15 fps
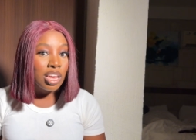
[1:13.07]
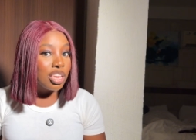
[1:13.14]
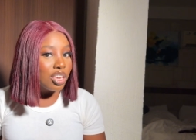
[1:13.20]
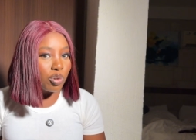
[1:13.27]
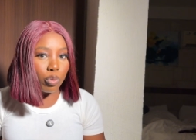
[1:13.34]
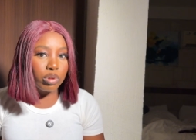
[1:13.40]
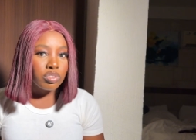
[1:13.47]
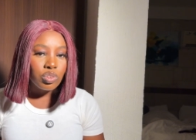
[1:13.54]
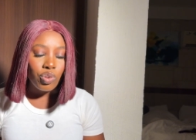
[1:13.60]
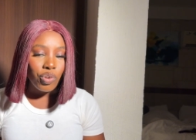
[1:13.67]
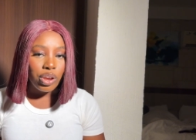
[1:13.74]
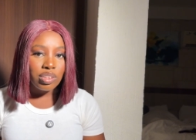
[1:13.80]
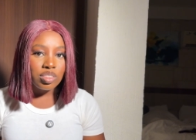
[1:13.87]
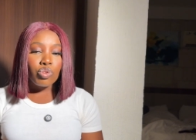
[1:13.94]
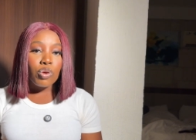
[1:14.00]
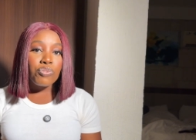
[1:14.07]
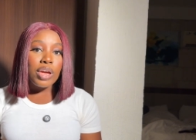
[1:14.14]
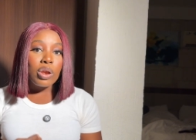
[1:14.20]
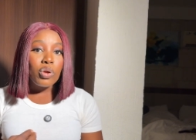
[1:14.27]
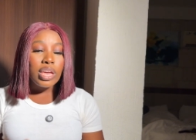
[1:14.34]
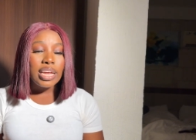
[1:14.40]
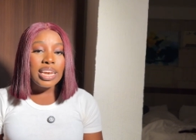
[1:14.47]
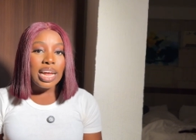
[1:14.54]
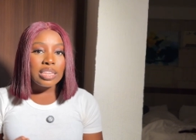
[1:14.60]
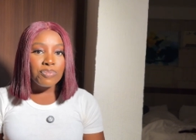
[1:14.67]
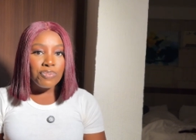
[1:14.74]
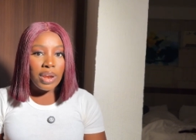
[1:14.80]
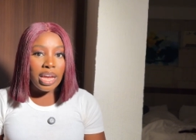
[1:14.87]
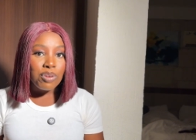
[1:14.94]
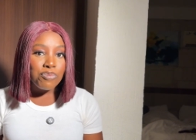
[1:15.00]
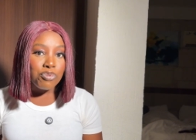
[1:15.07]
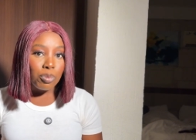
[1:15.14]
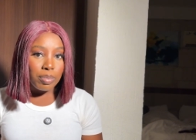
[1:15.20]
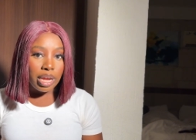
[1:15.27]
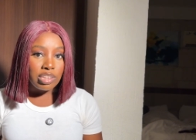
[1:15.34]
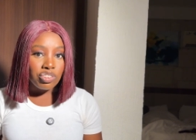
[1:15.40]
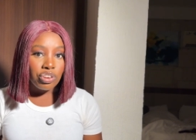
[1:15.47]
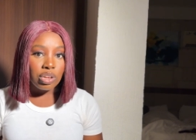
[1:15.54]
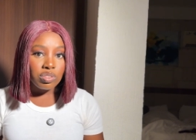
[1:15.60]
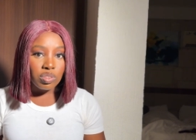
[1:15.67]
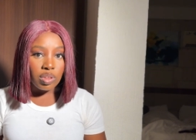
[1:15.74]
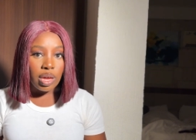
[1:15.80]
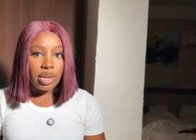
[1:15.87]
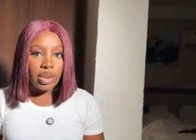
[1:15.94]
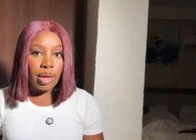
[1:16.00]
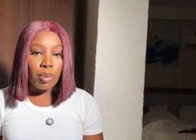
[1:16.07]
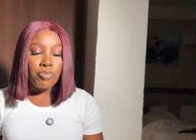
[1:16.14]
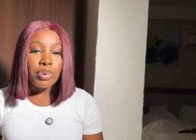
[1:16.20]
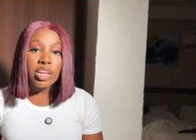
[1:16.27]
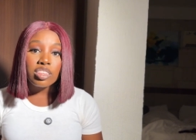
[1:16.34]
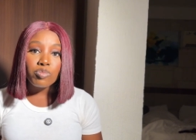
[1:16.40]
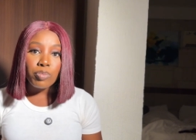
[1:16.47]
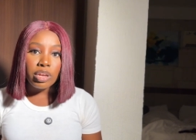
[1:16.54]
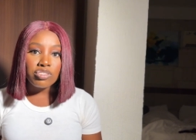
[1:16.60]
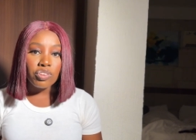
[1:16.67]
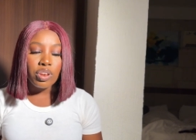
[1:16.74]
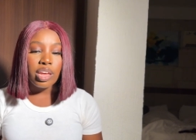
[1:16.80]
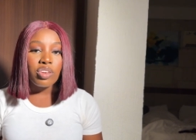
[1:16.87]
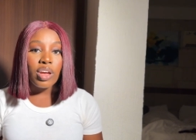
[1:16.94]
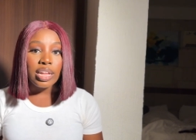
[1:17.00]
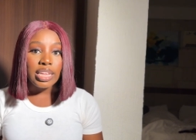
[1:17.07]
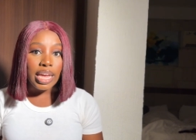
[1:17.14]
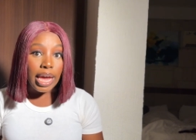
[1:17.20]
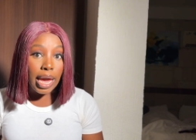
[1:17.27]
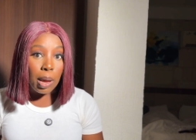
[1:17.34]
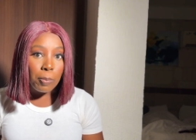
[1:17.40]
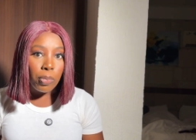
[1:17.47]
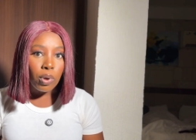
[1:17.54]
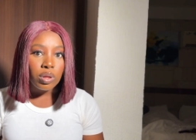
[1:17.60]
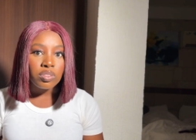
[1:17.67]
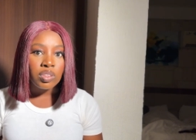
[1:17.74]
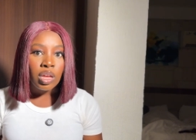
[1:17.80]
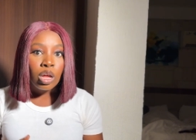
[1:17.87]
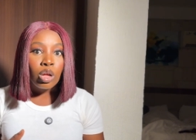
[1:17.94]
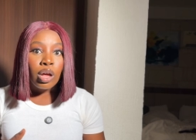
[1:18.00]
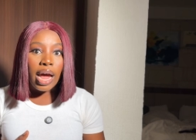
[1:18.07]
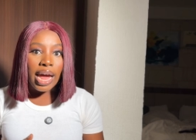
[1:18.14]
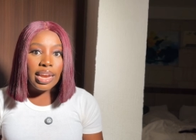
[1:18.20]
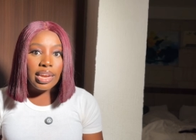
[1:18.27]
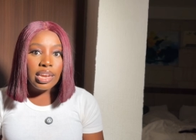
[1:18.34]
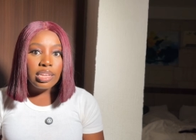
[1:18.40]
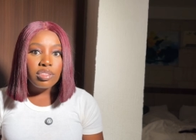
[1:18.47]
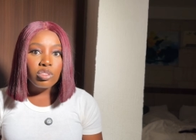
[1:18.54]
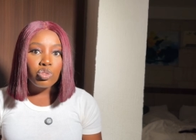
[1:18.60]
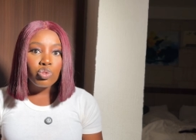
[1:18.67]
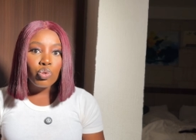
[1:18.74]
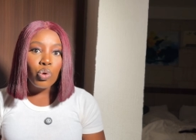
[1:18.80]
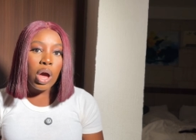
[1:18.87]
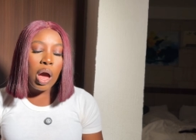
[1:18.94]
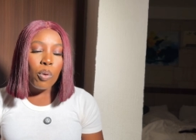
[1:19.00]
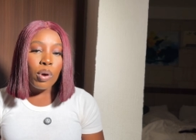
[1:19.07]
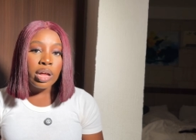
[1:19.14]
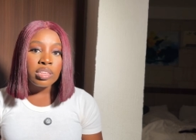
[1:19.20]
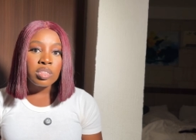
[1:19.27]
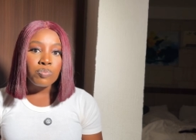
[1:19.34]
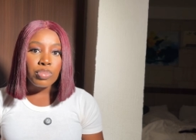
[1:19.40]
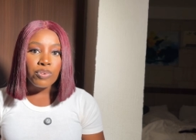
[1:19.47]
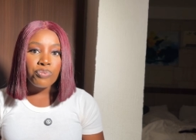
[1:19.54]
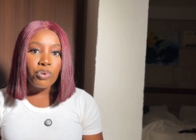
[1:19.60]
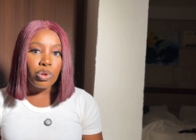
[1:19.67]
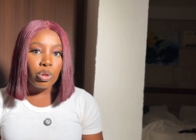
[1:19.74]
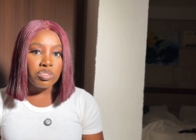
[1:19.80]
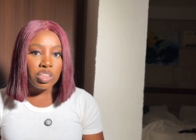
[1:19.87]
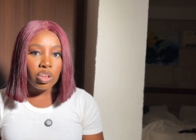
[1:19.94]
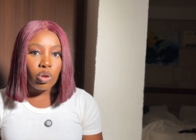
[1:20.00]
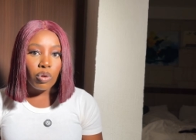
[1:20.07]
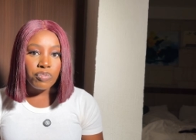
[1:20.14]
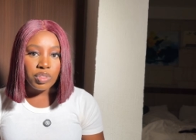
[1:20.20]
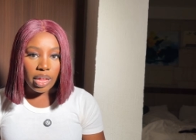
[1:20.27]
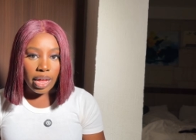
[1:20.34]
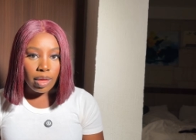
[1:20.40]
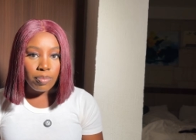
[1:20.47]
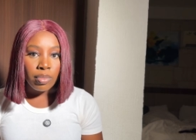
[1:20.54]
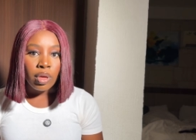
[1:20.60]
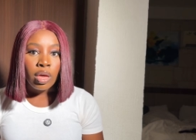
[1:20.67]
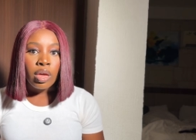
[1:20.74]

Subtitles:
It was crazy. So if you're looking at flying from Nigeria to Ghana, please make sure that you're at the airport at least 2 hours before your takeoff time.